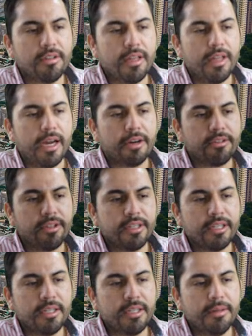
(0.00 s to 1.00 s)

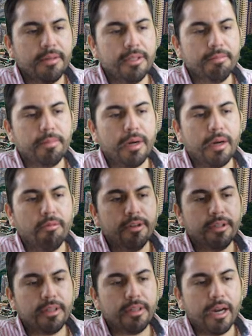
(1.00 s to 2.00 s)
alternatively
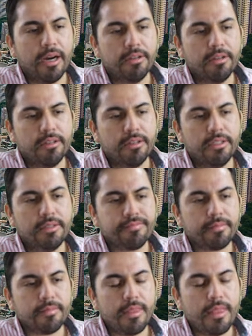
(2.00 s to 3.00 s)
powered cars,
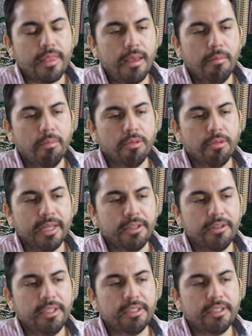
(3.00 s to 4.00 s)
but
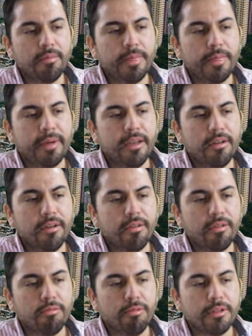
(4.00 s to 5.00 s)
batteries on
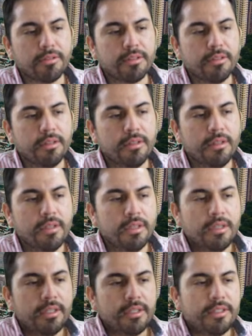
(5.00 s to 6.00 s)
wheels.
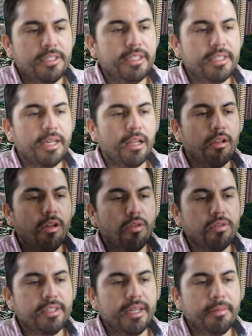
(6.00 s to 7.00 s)
This
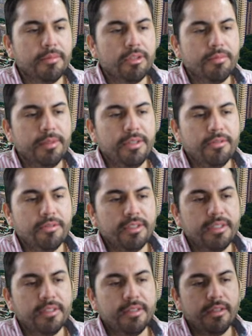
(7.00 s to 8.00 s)
allows them to be
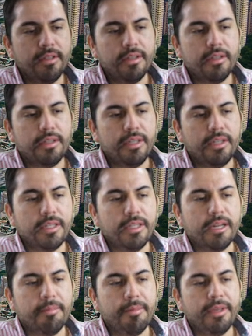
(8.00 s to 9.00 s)
used in
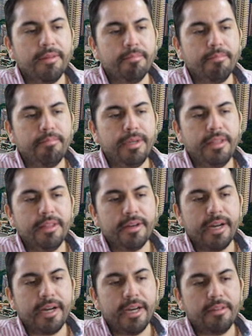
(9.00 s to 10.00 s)
a
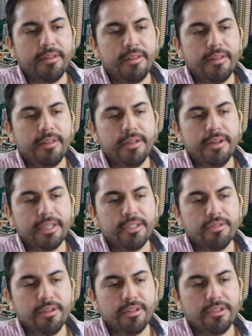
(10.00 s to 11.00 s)

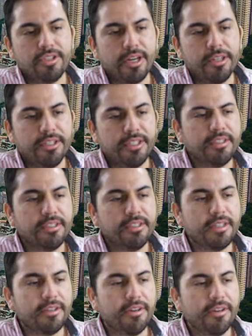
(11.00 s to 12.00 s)
bidirectional charging
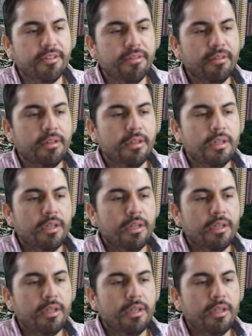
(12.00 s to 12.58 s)
scenario,